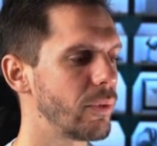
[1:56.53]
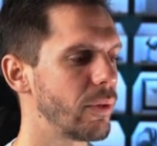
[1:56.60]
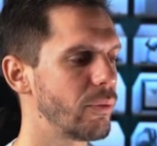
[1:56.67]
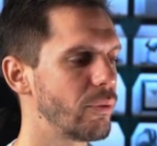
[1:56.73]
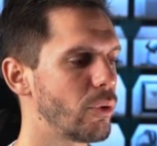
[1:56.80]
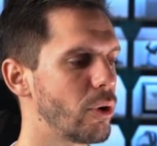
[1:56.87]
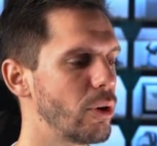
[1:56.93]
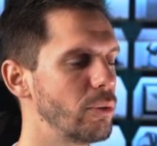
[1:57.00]

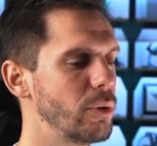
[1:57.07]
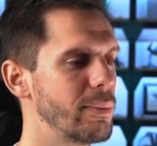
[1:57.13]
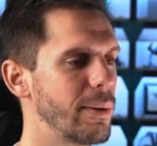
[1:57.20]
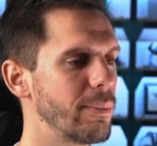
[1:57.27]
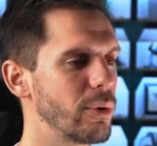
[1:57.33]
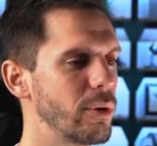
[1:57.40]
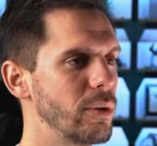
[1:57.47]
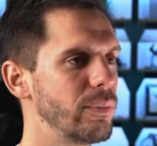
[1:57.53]
four.
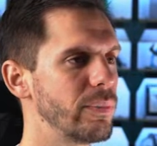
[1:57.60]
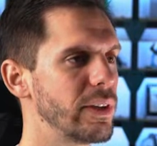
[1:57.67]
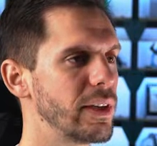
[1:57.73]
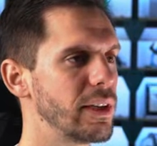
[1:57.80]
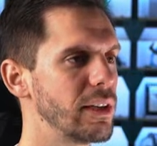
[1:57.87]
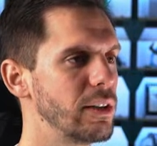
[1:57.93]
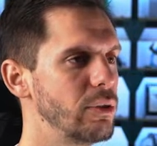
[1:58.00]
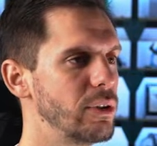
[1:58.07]
Remember,
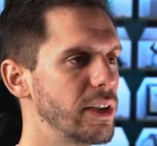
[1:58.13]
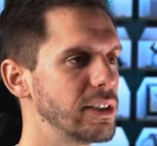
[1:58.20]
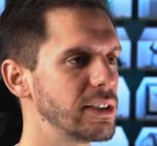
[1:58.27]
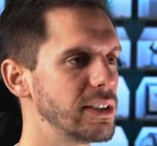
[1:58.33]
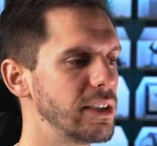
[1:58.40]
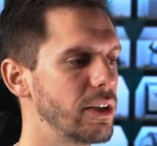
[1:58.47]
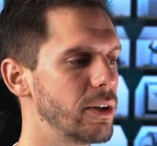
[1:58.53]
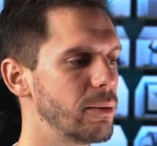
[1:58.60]
you can
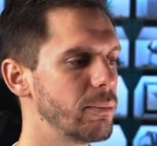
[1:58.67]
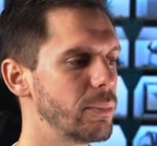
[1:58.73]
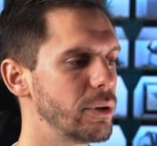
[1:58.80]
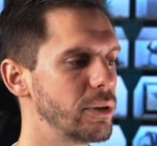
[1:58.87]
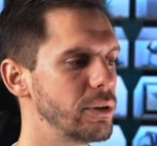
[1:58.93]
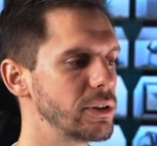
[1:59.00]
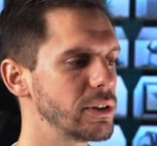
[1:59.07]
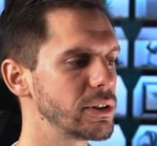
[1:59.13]
see the
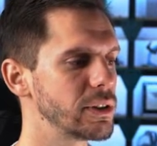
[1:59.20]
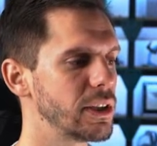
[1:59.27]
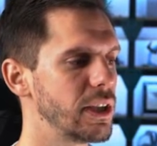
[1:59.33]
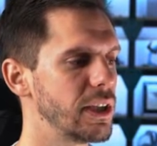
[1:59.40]
numbers